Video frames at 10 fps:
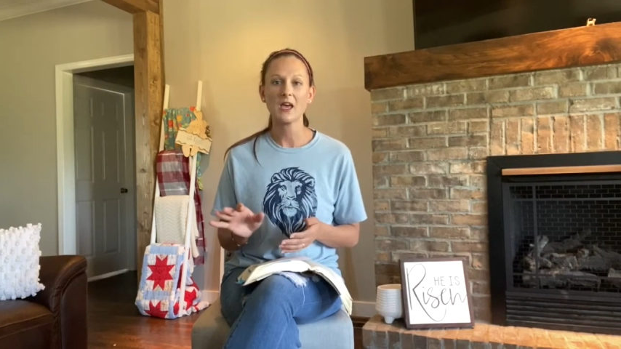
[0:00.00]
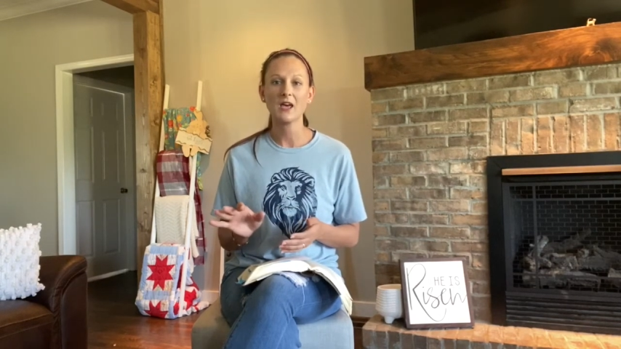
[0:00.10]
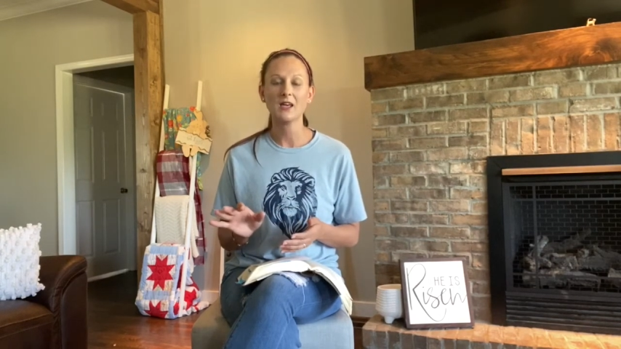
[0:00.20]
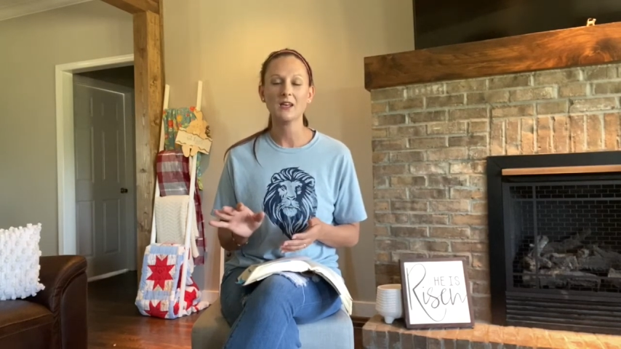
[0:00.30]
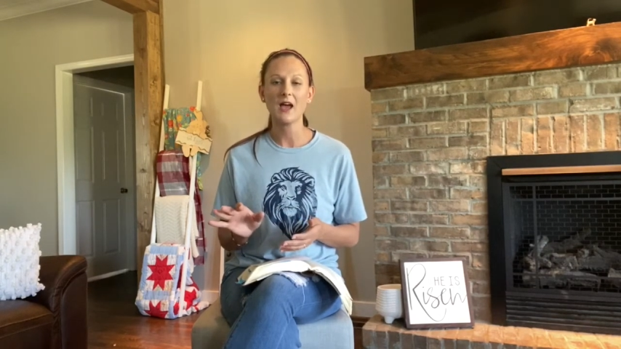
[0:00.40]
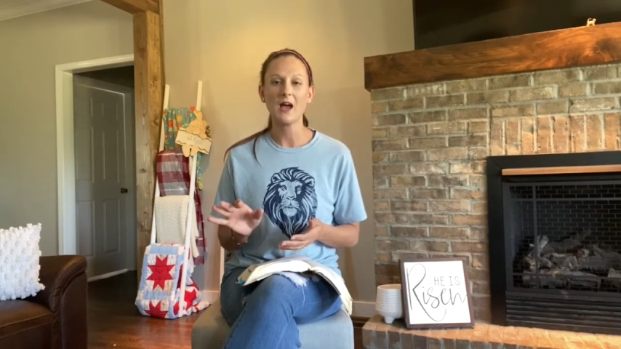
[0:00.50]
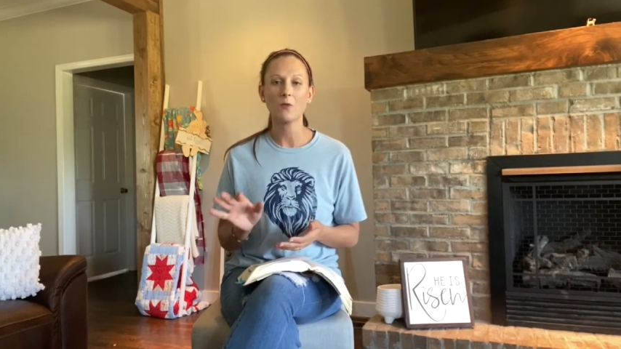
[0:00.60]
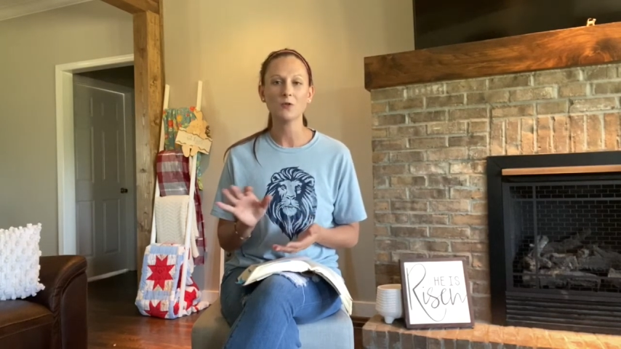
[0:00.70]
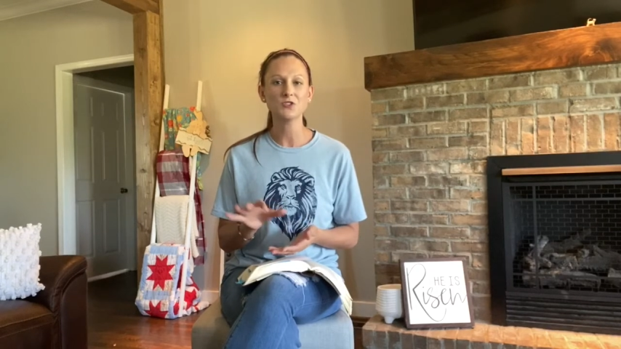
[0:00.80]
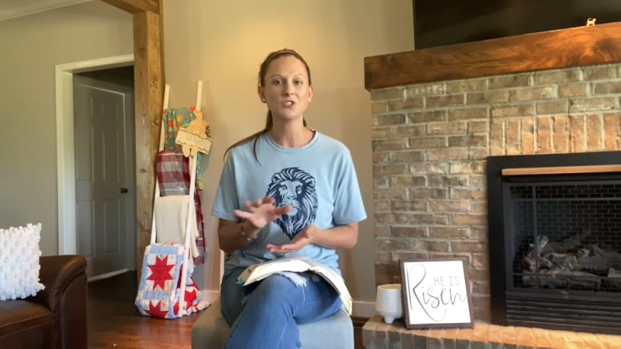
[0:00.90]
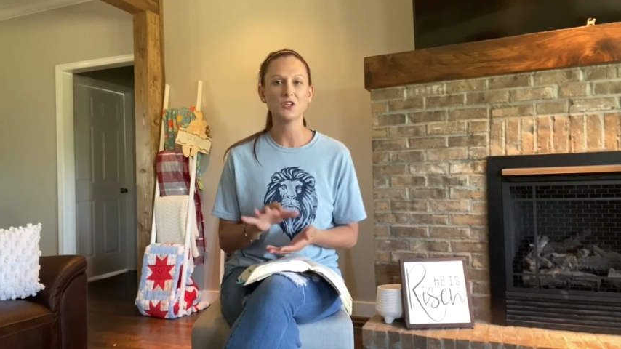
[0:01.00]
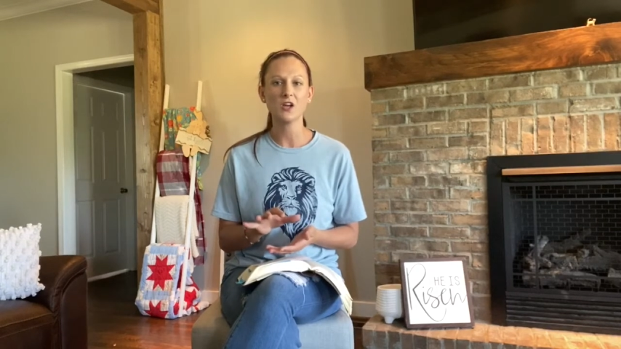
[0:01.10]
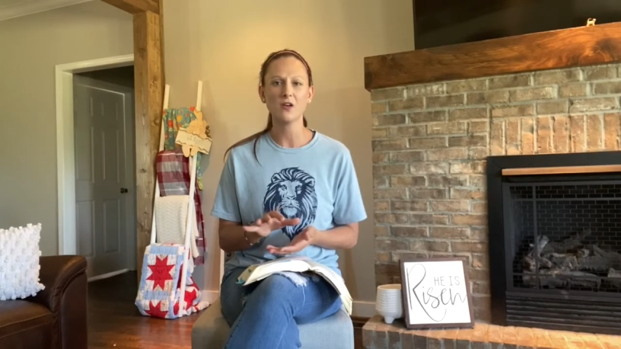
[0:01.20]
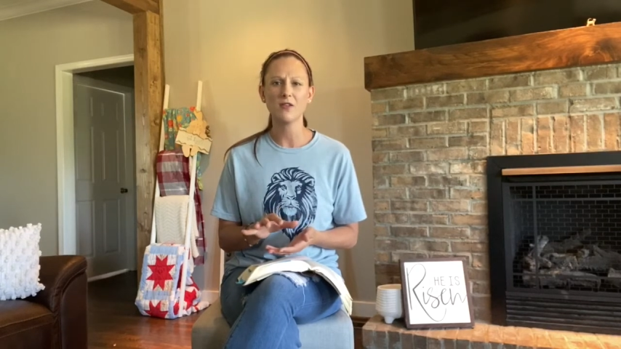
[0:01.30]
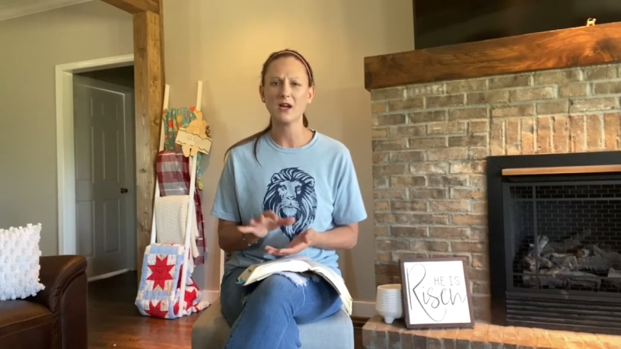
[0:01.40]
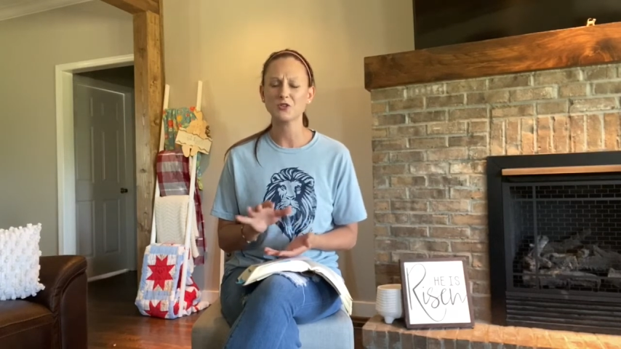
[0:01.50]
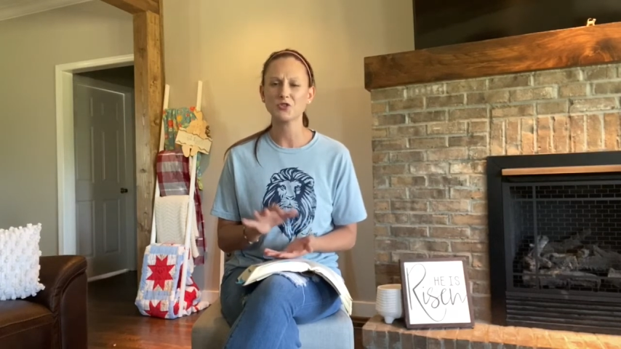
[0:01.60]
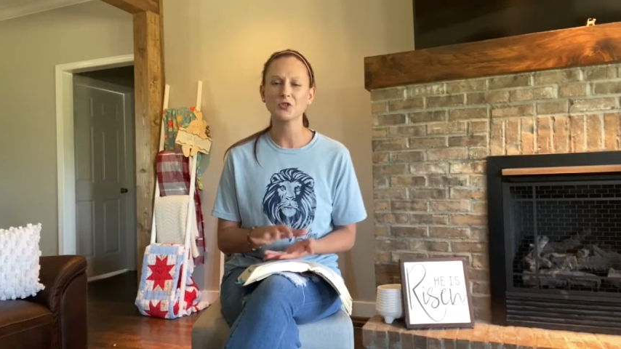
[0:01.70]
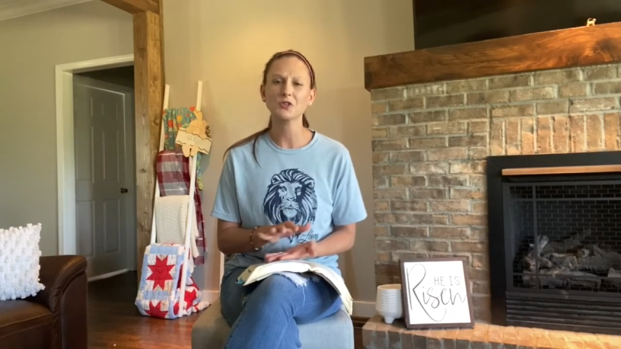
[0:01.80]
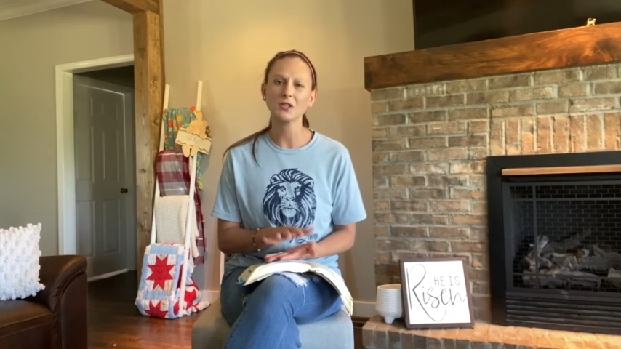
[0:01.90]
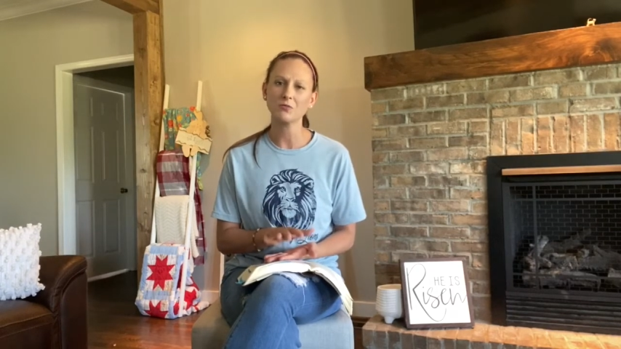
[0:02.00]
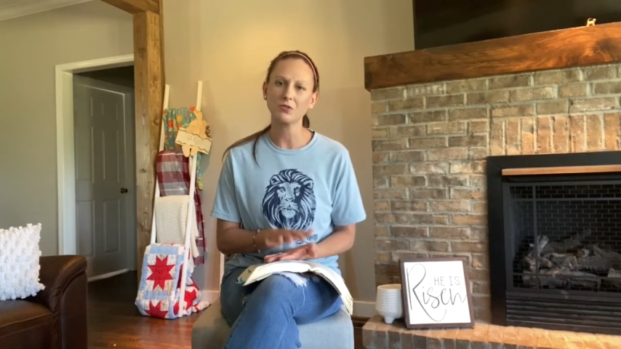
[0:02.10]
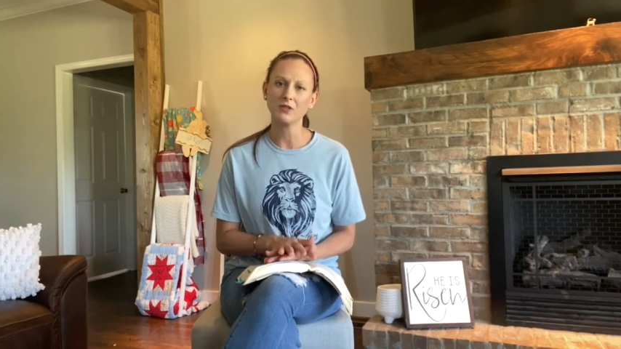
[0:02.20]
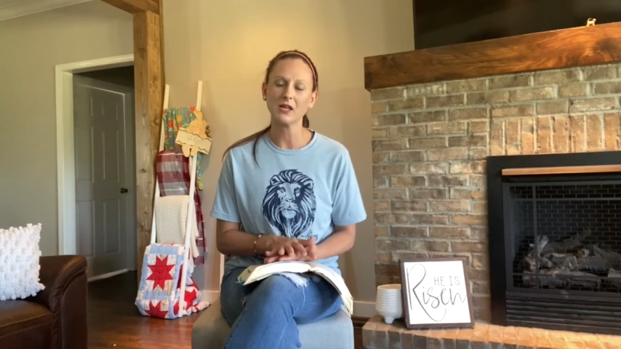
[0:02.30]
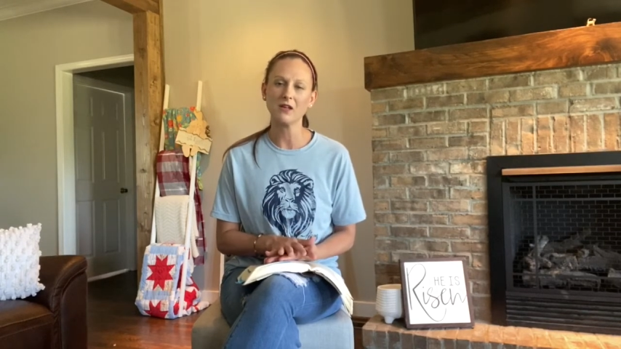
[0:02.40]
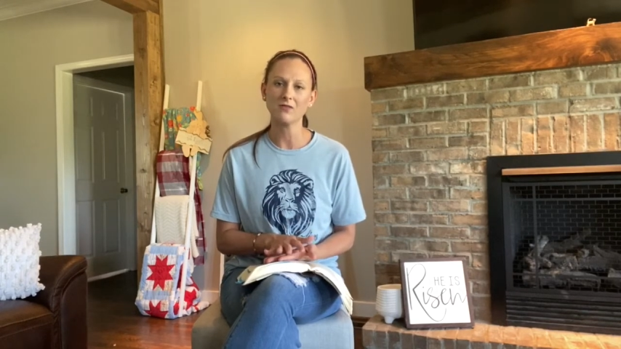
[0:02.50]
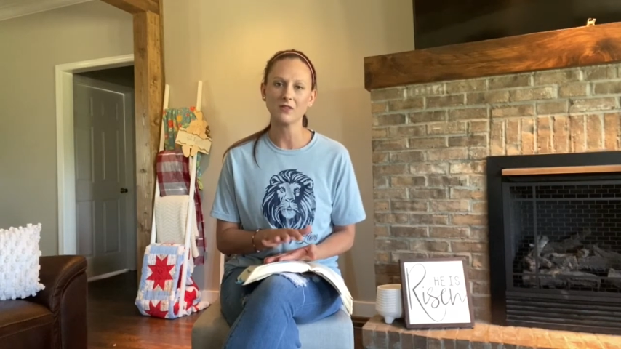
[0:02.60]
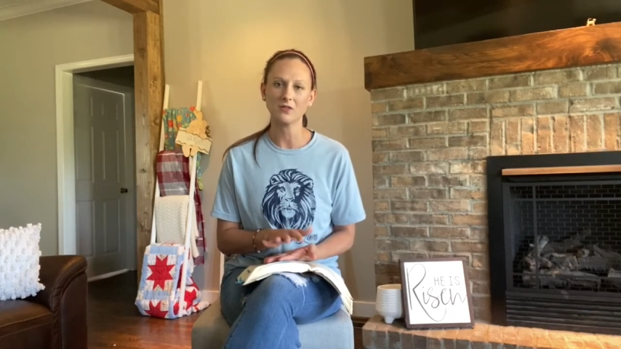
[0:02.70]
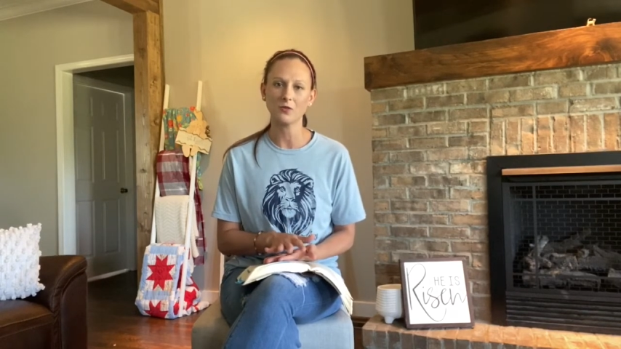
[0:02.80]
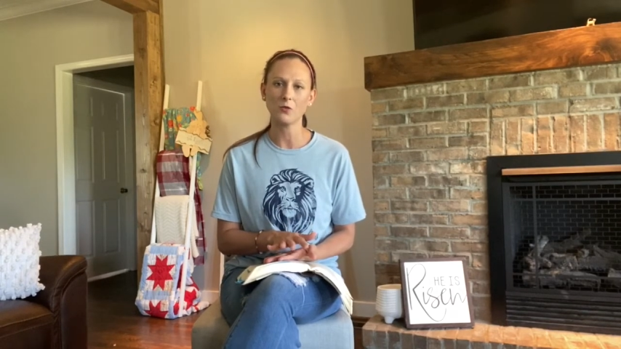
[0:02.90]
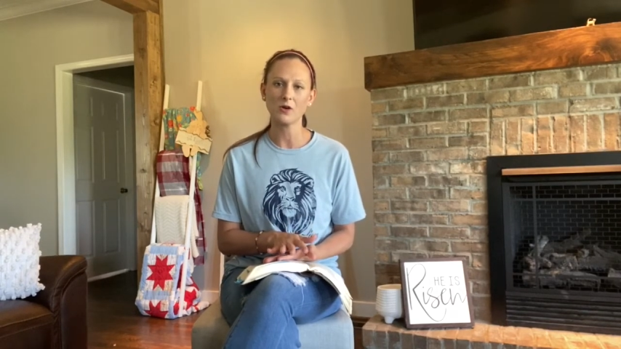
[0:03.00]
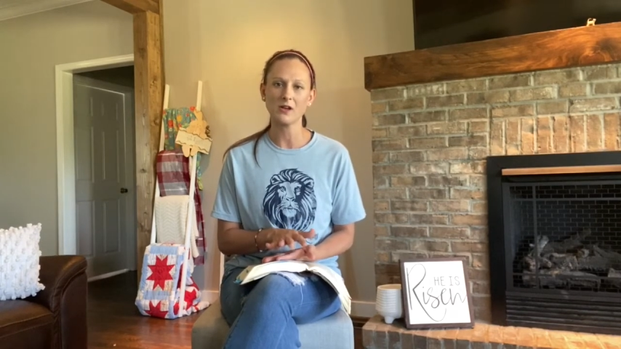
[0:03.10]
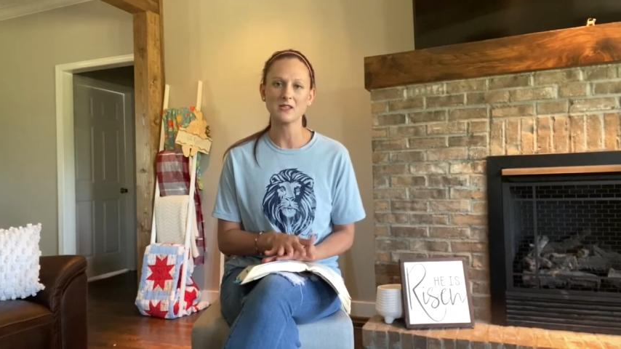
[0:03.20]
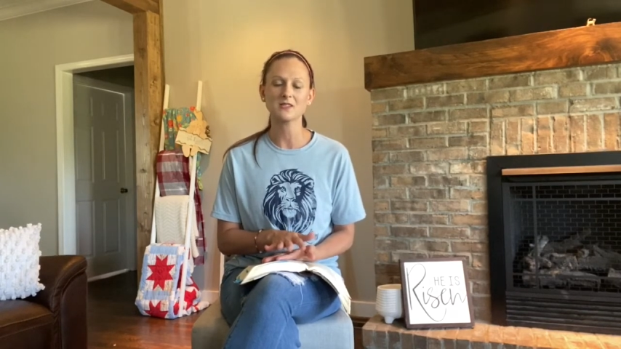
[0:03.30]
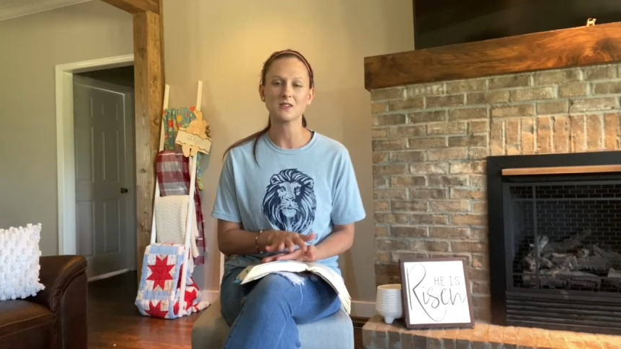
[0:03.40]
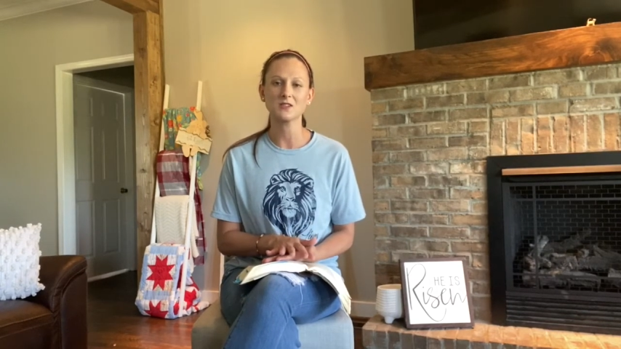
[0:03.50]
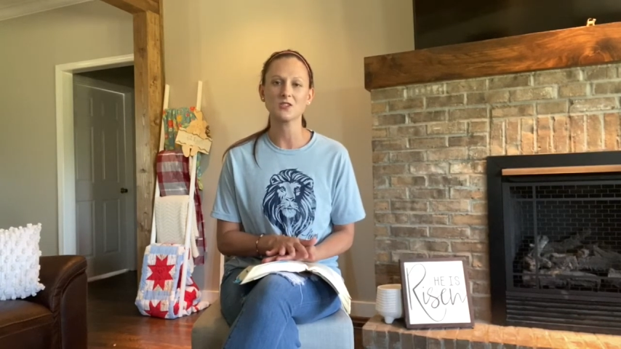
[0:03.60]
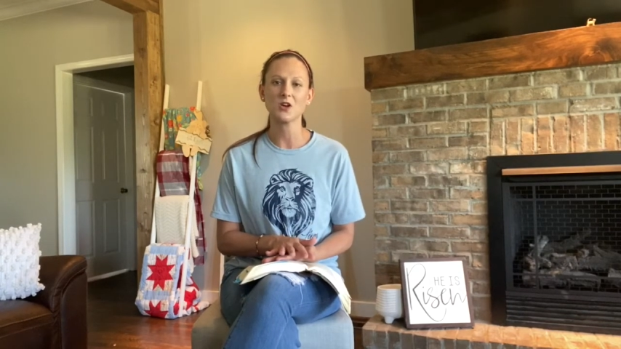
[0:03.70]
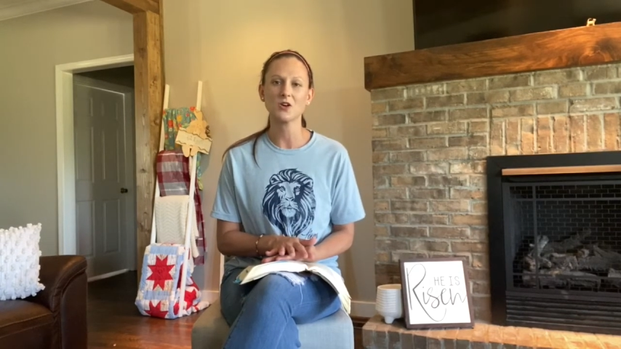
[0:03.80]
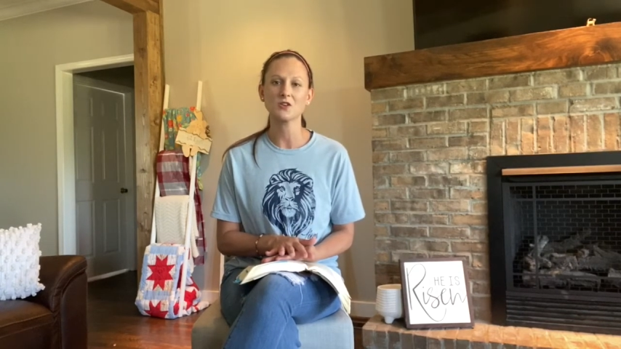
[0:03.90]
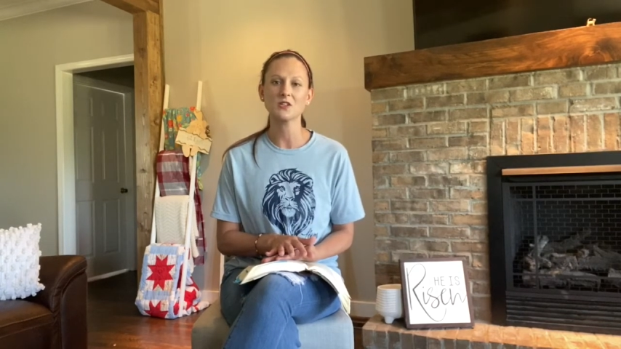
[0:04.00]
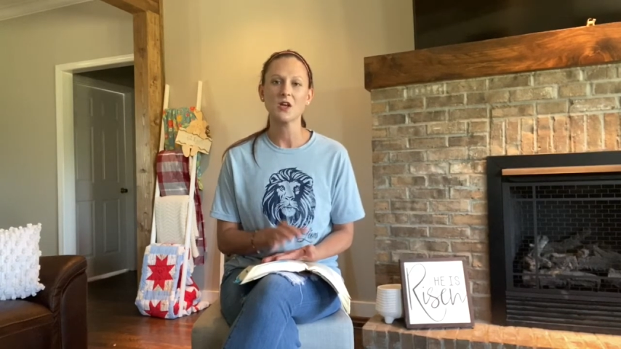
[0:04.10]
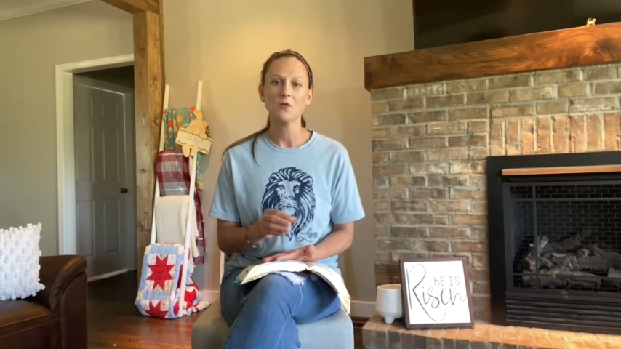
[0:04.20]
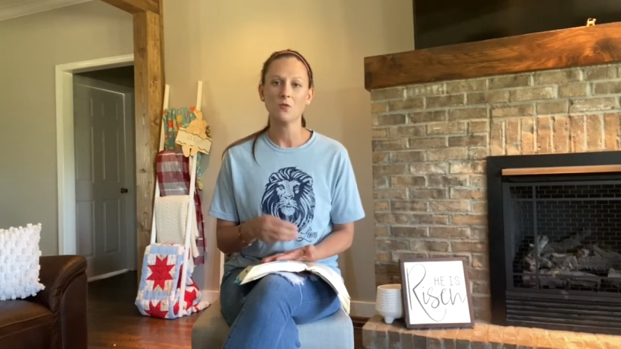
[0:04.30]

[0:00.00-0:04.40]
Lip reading: And I want you to know that I truly believe that the Lord is concerned